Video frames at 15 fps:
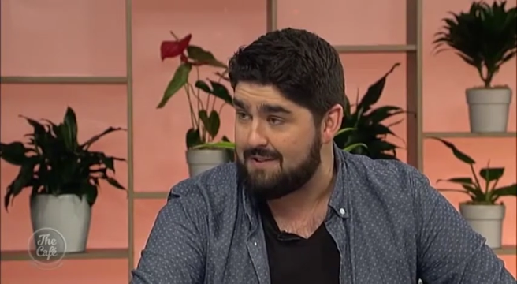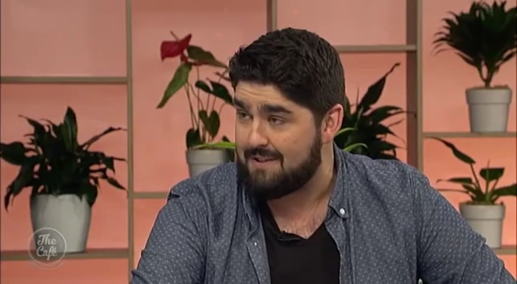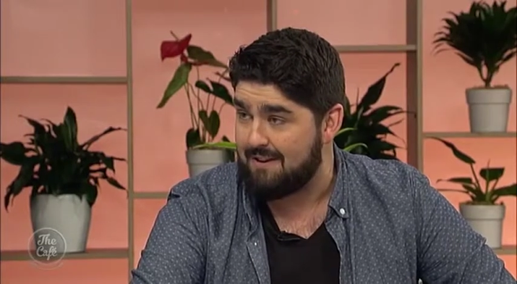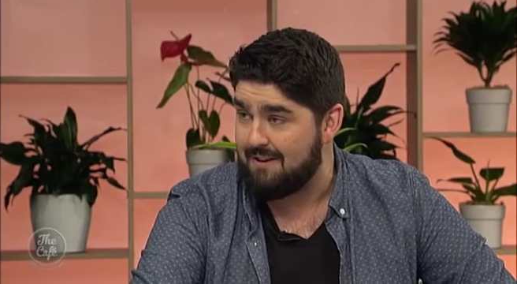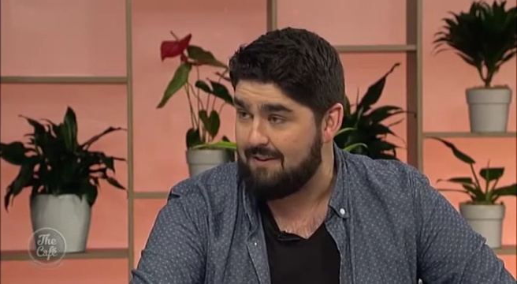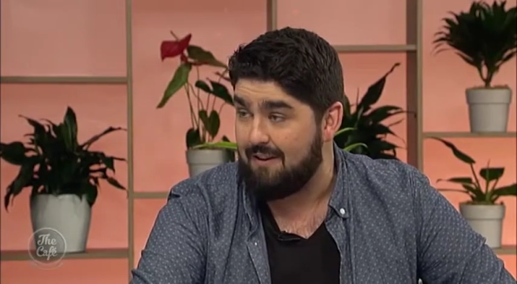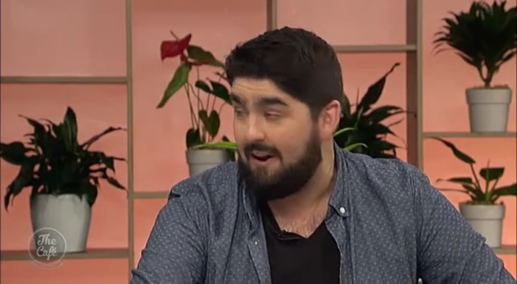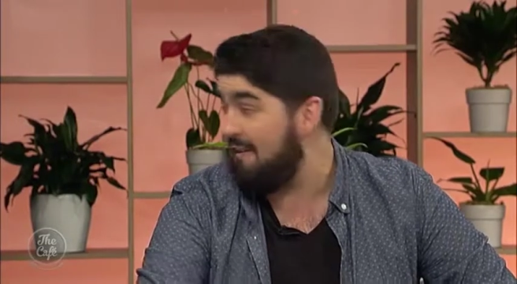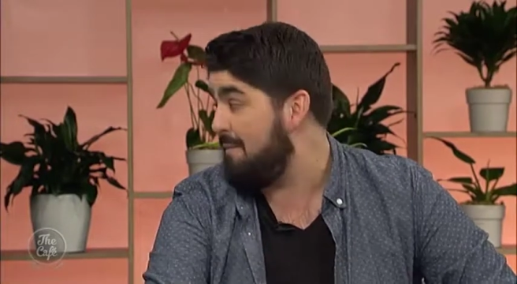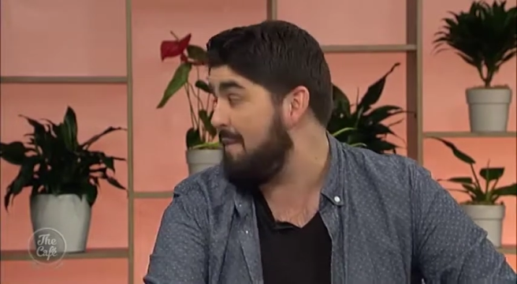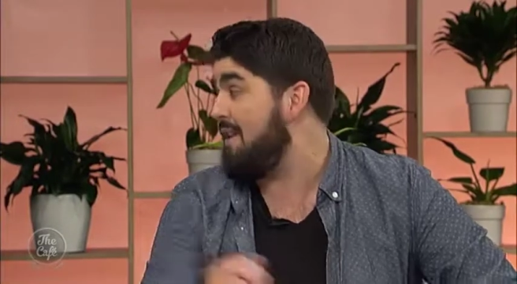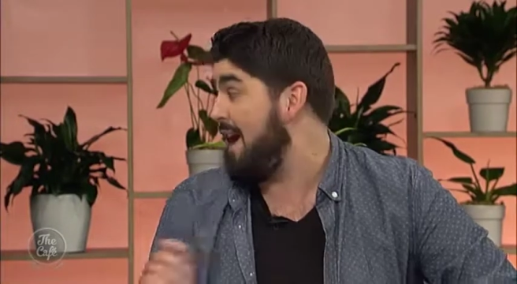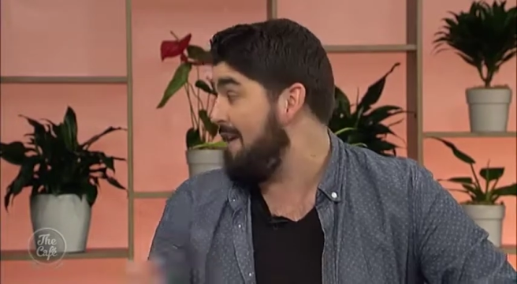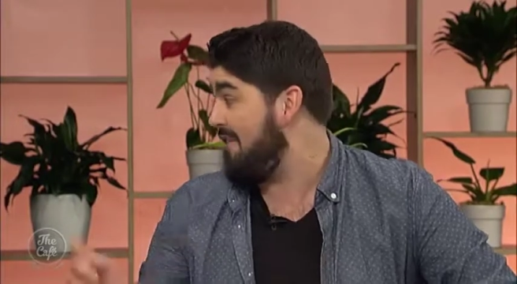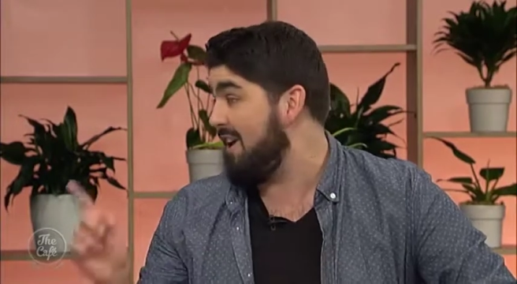So I've
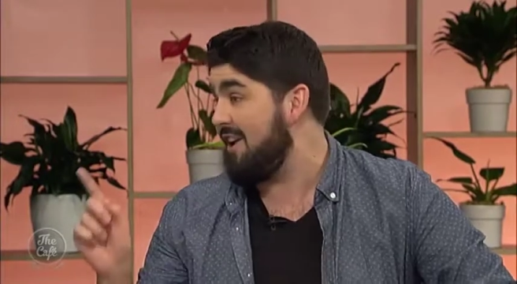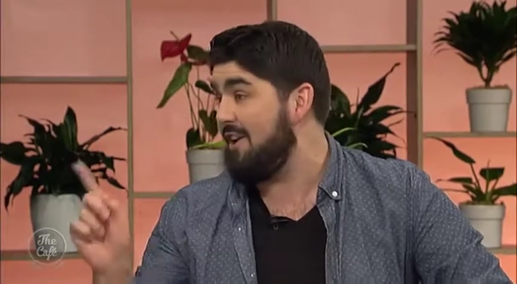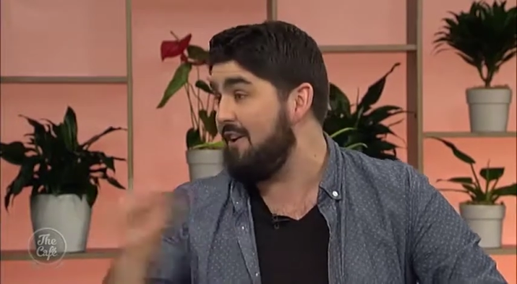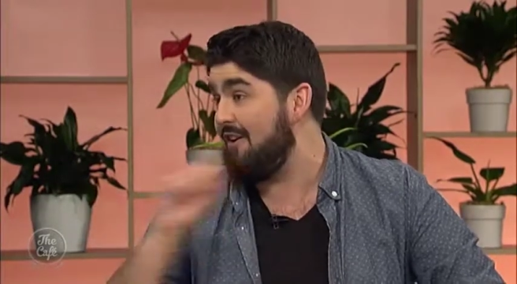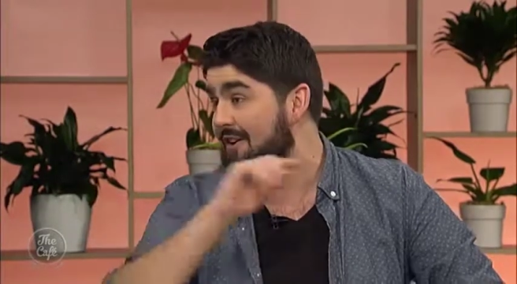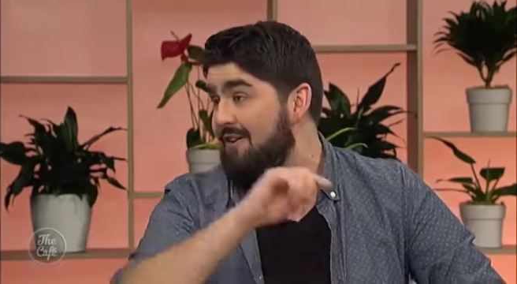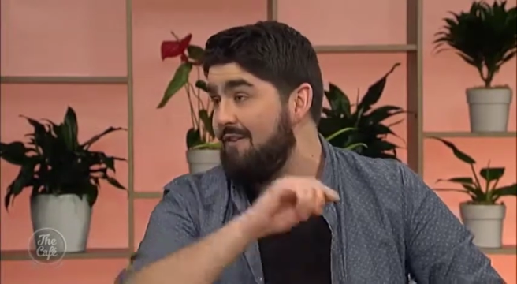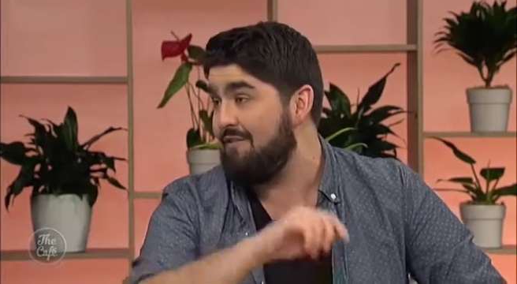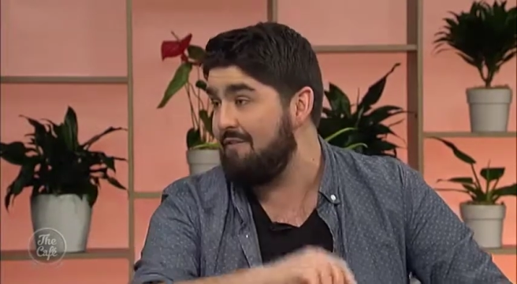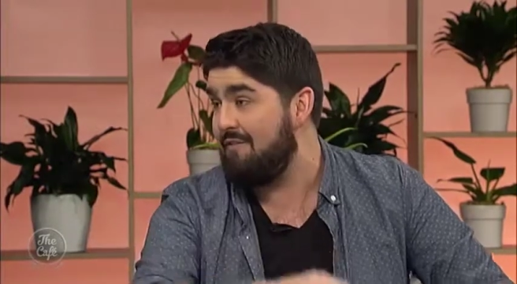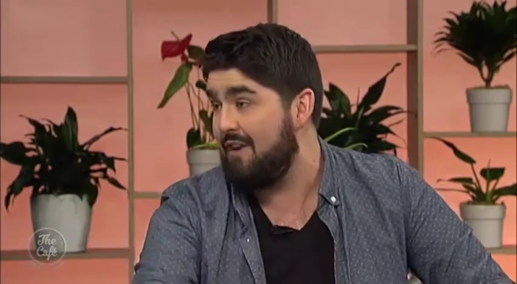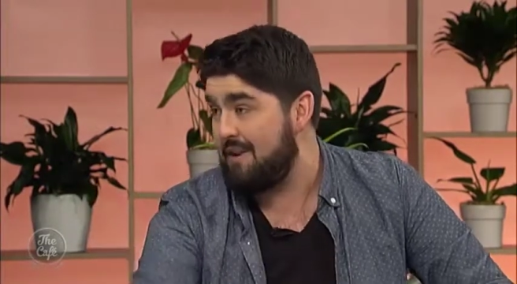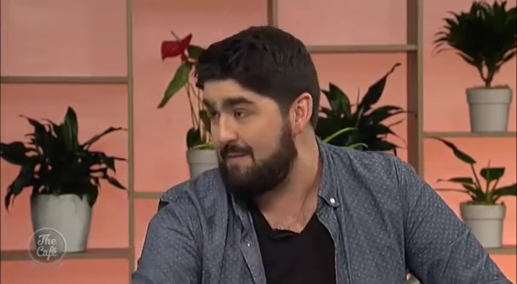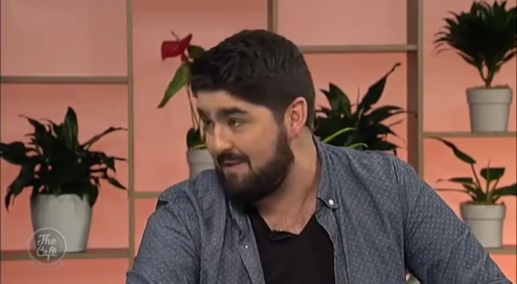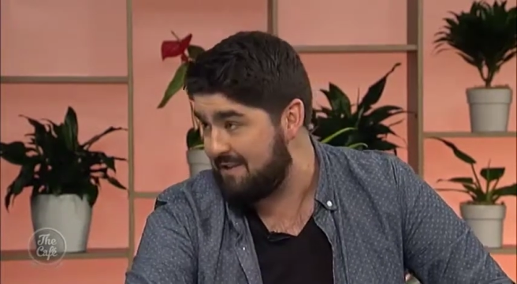been having a lot of
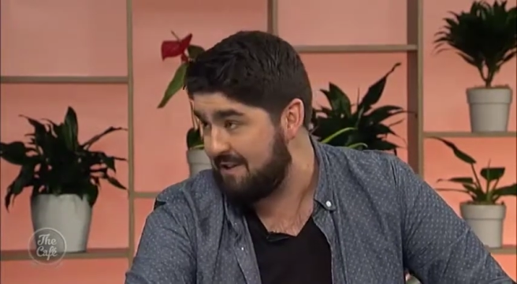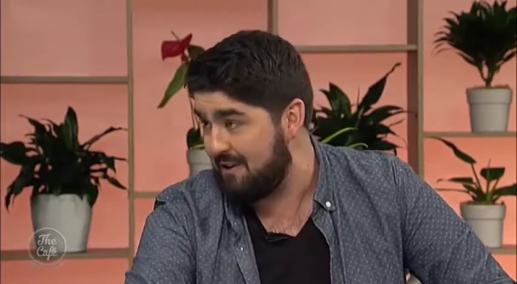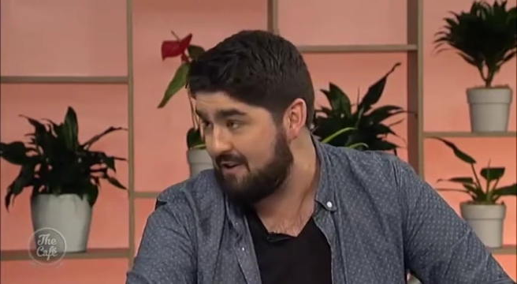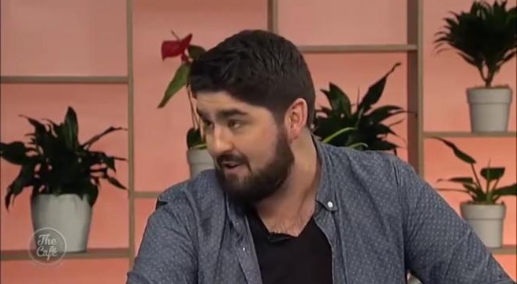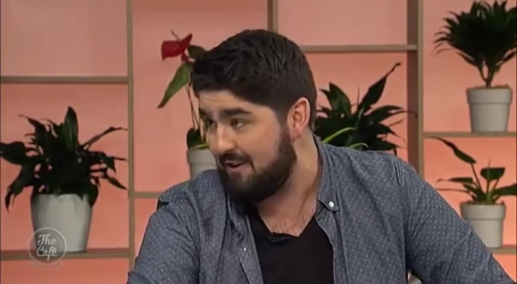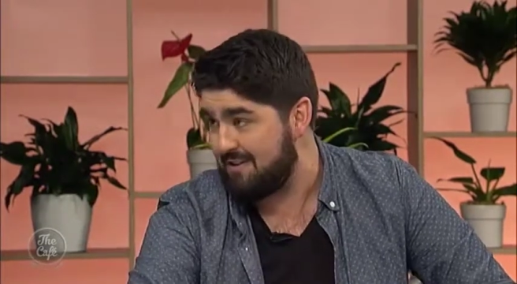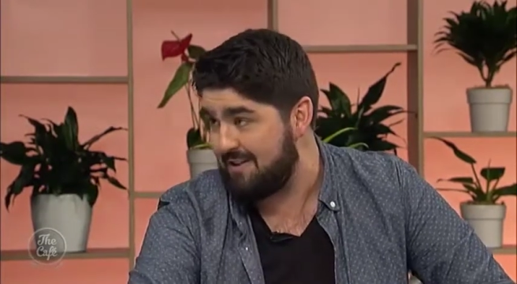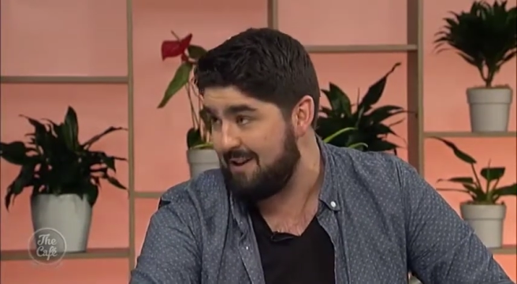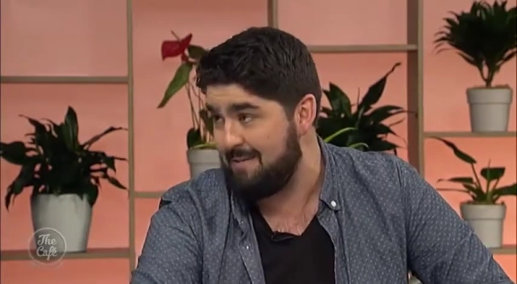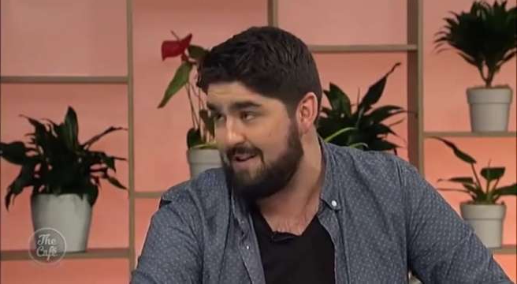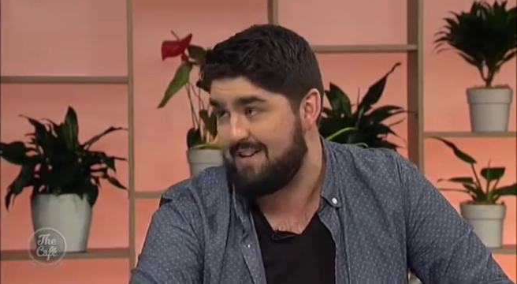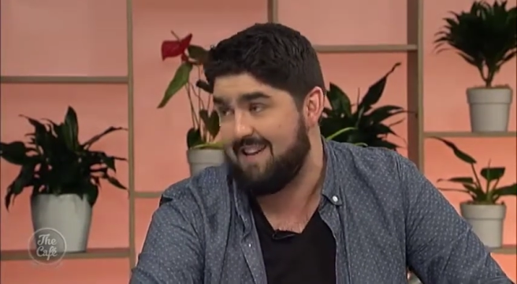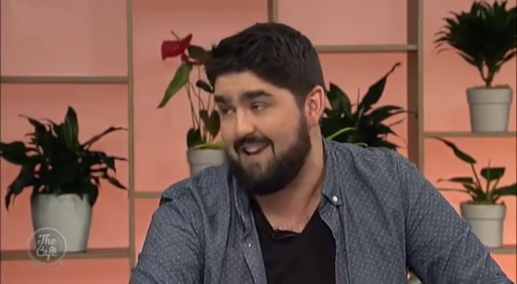vitamin C shots. Let me,